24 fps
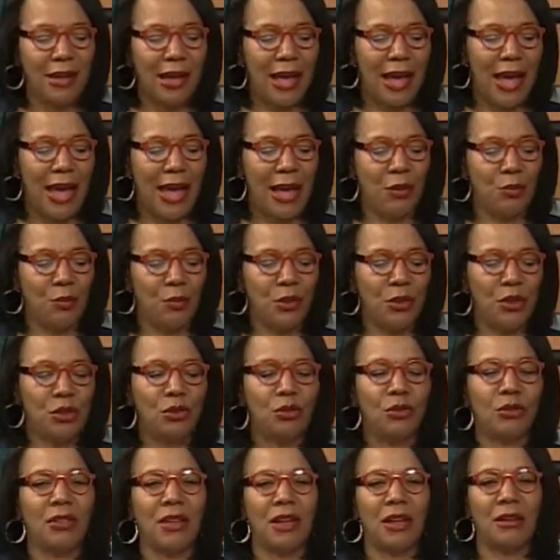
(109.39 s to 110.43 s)
And we
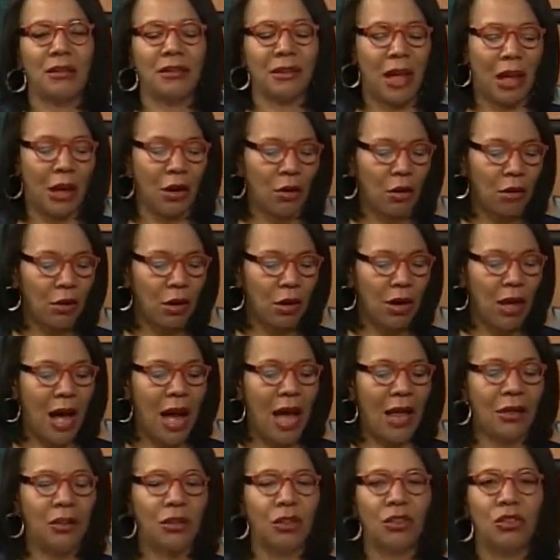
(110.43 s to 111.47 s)
do things like go to
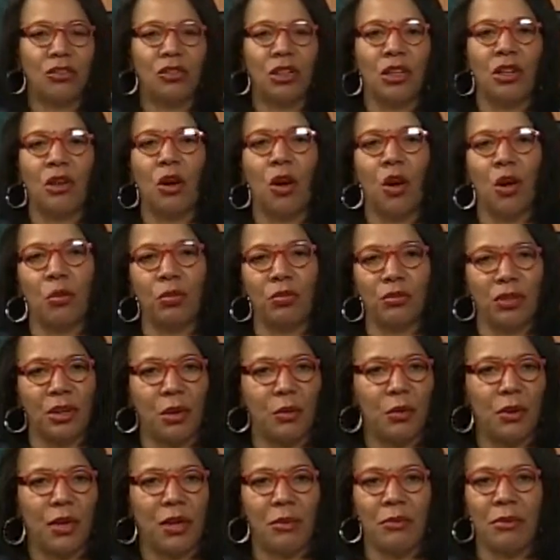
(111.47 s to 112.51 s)
college in hopes that
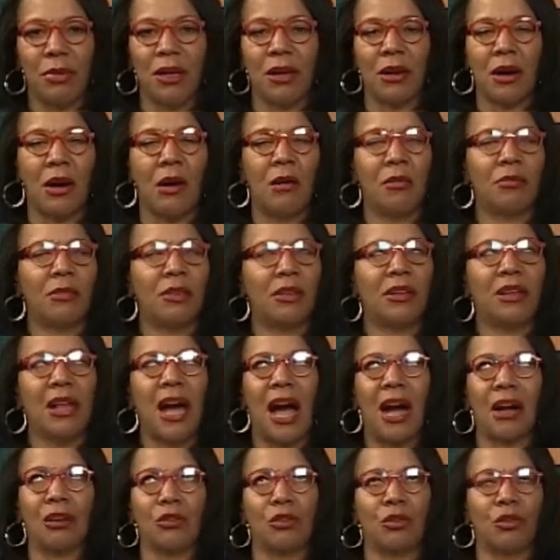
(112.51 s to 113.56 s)
we can become the
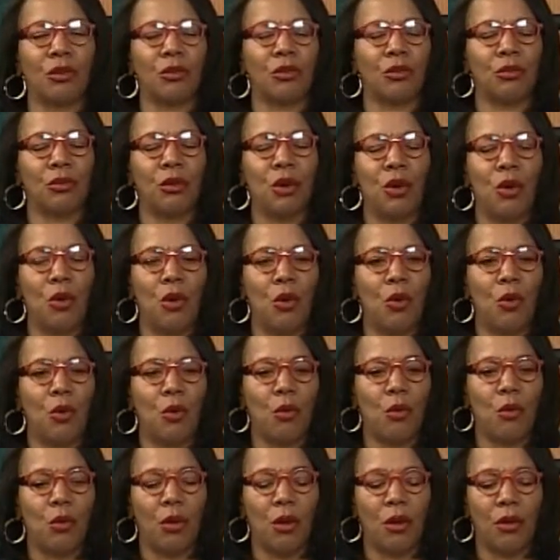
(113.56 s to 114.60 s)
doctor
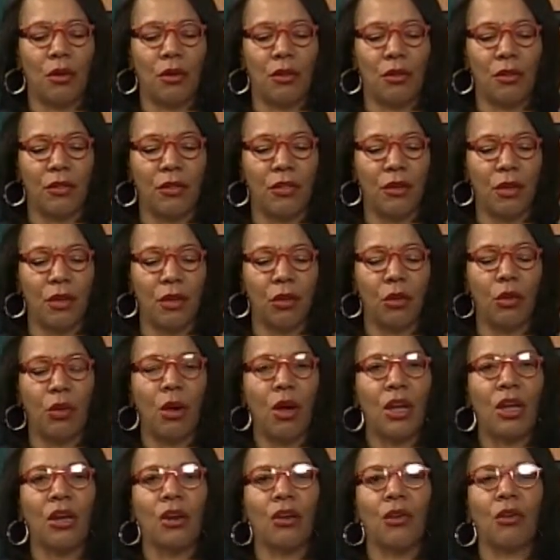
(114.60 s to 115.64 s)
or the
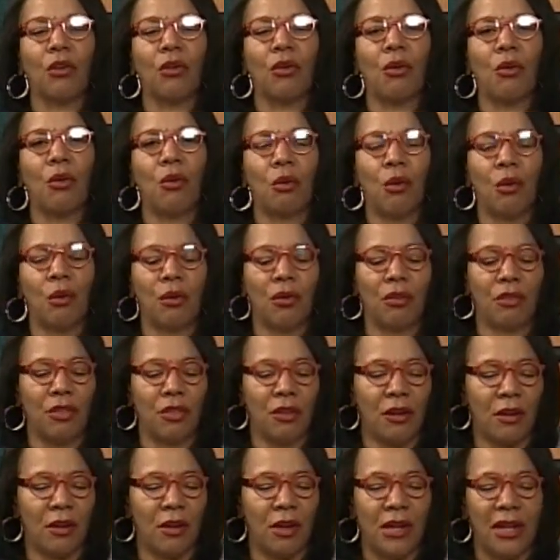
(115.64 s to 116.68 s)
lawyer or
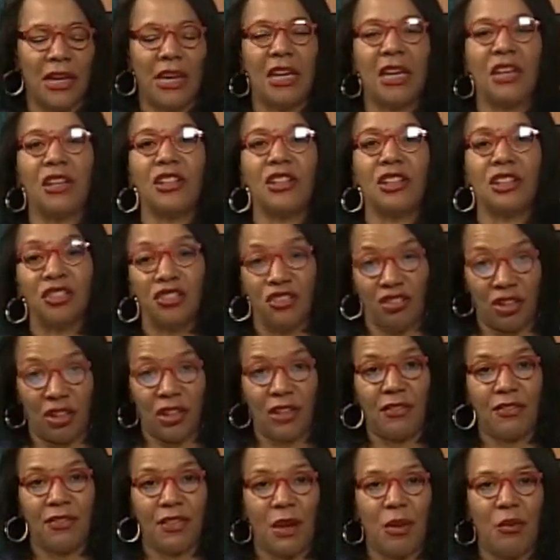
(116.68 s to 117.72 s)
the Indian
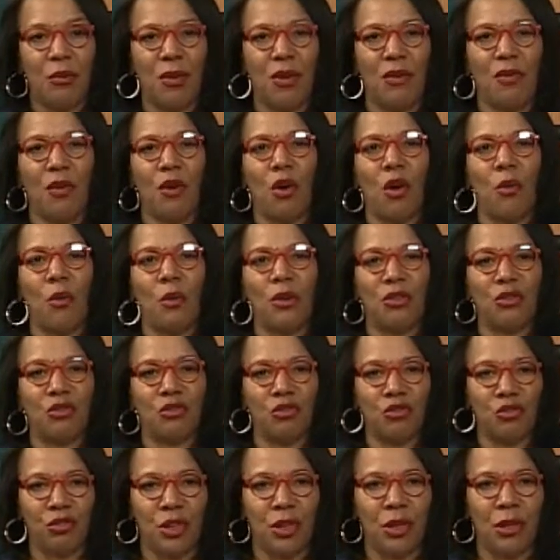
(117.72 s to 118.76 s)
chief that we've always
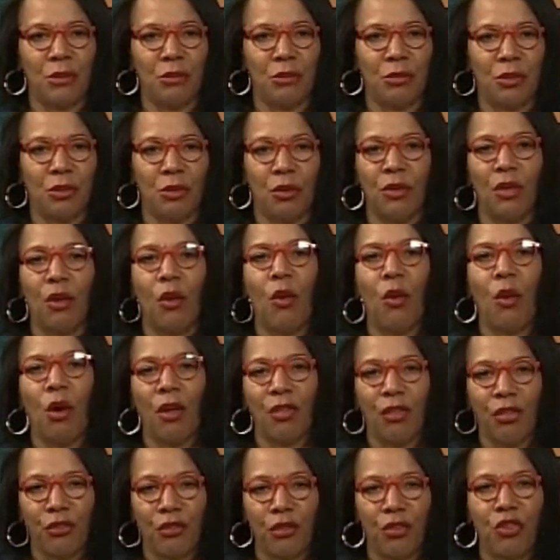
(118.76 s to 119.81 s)
dreamed, or the
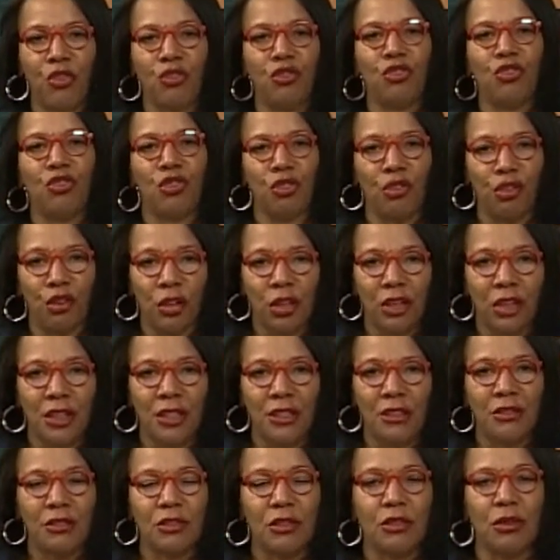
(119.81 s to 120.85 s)
author or the
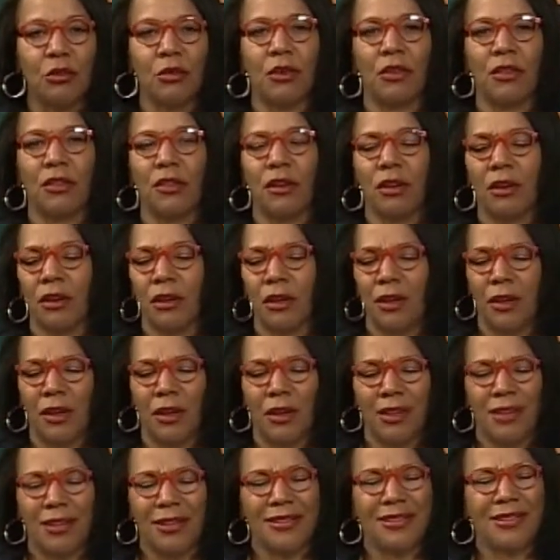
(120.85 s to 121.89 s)
journalist or the
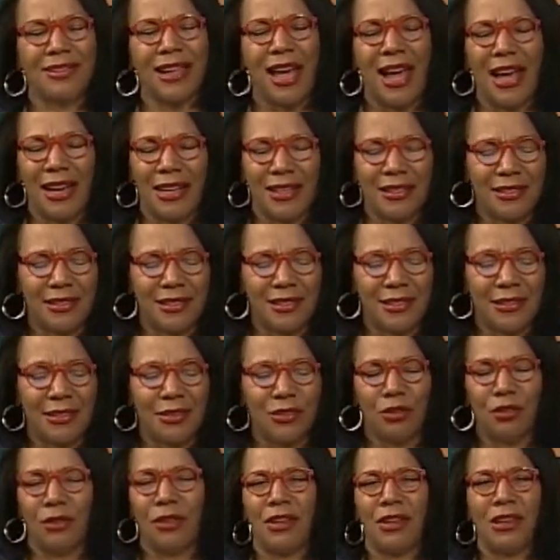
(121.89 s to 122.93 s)
scientist
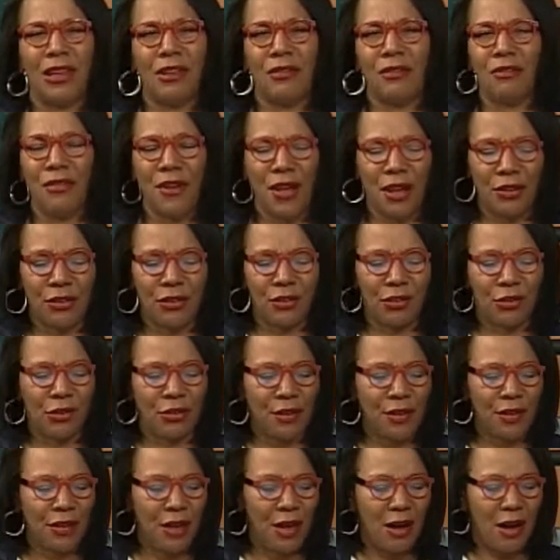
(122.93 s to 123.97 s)
or inventor.
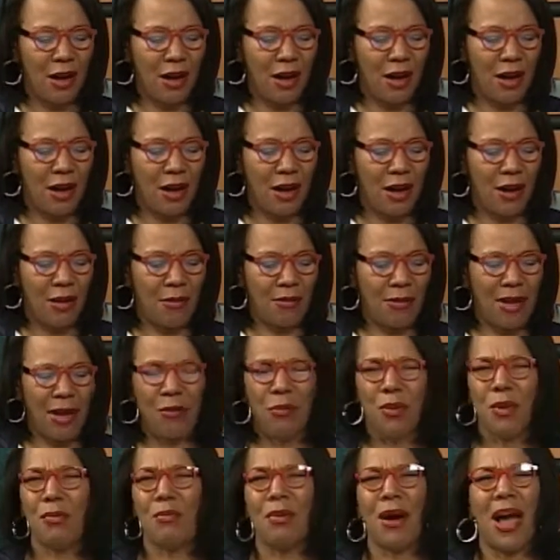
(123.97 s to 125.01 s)
And
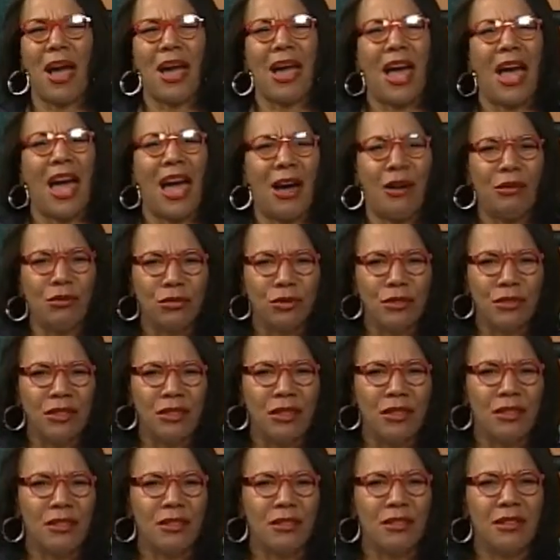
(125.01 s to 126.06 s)
we buy
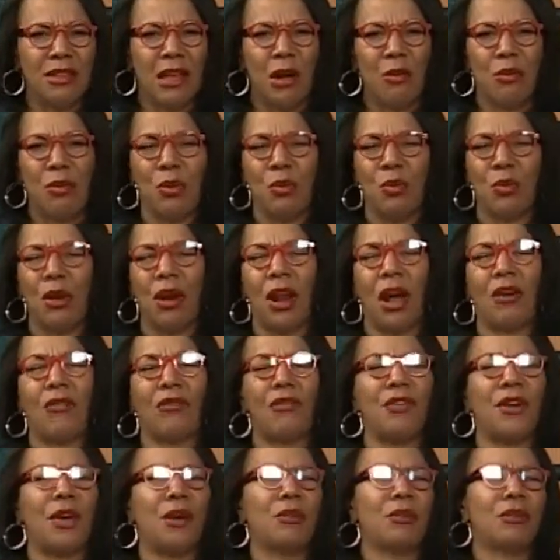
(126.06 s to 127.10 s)
houses that we want our
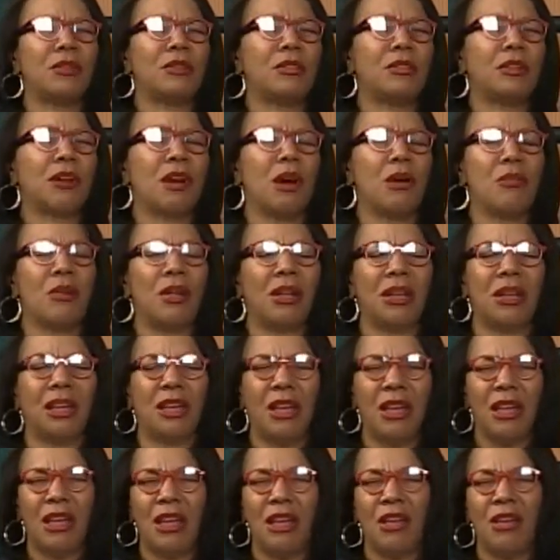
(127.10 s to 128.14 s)
families to come and
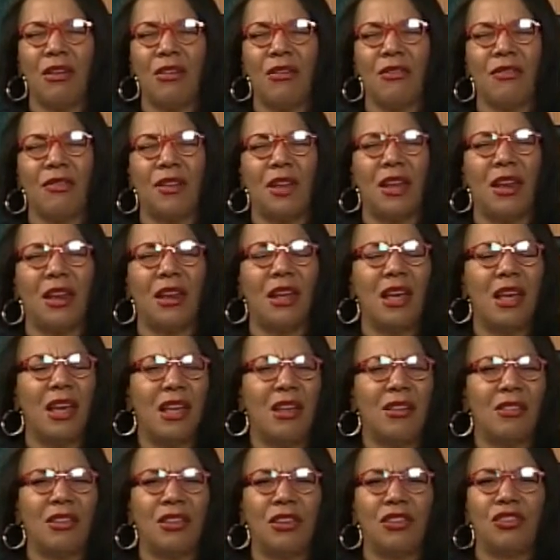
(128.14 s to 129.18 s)
live, and
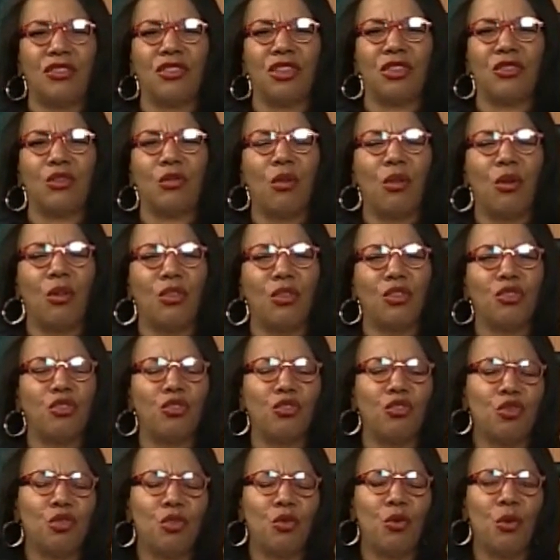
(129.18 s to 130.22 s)
there's just all this
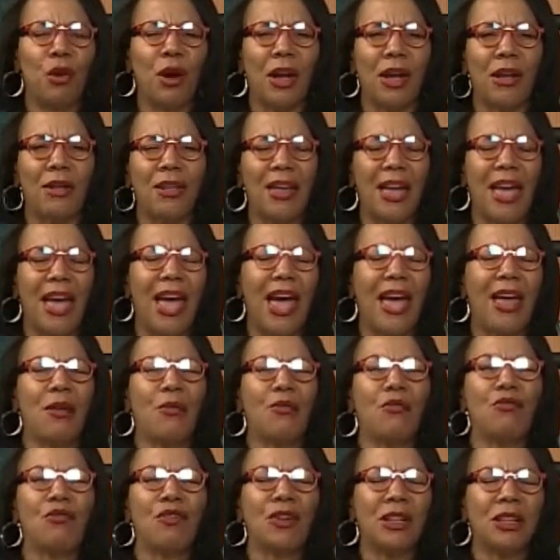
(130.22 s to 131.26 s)
joy.
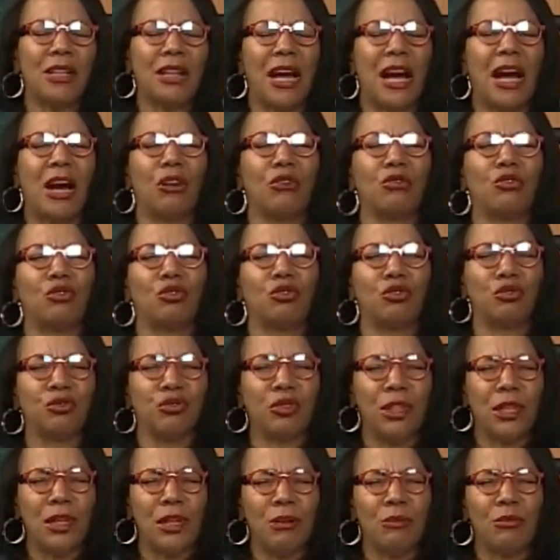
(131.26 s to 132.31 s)
And really our
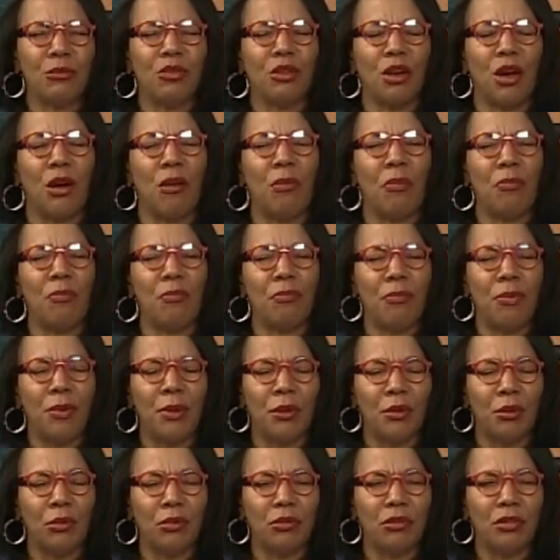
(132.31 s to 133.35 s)
dreams are
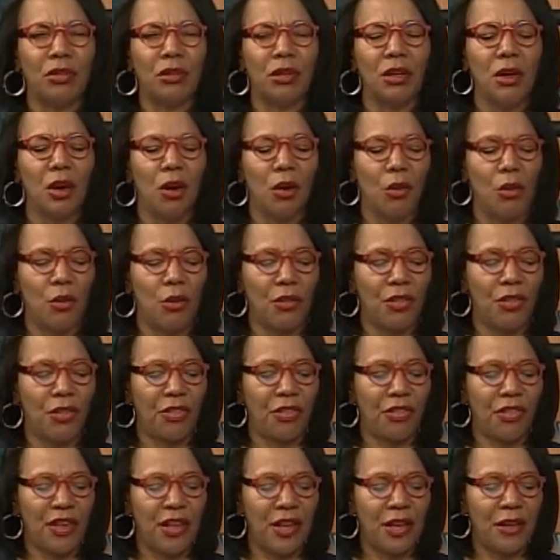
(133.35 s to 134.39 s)
built on
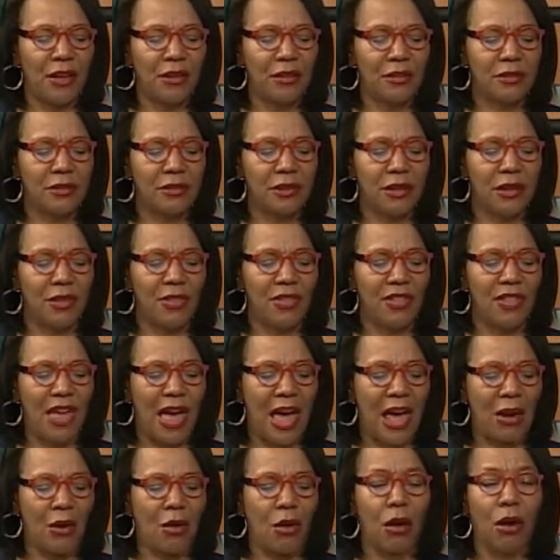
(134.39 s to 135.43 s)
things
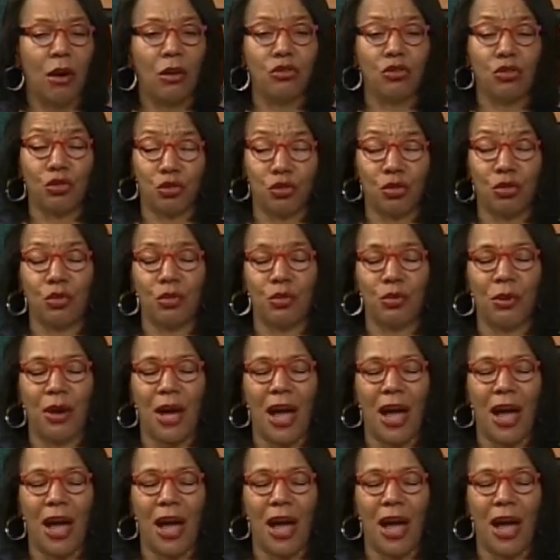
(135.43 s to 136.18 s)
that are true.